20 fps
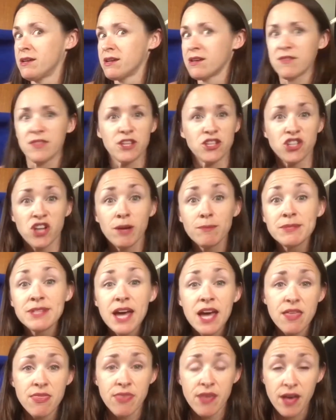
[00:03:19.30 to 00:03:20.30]
they jumped
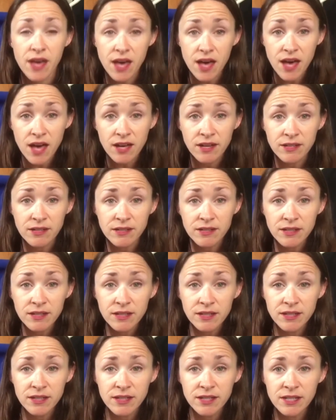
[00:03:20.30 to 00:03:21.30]
on the
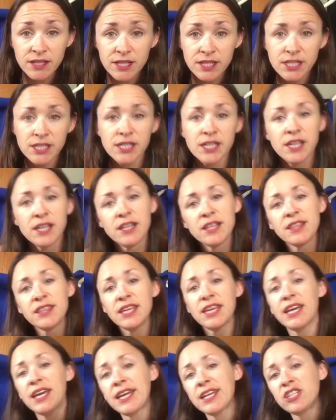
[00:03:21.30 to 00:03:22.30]

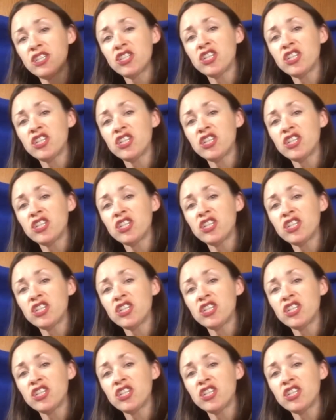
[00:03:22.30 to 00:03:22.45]
bed,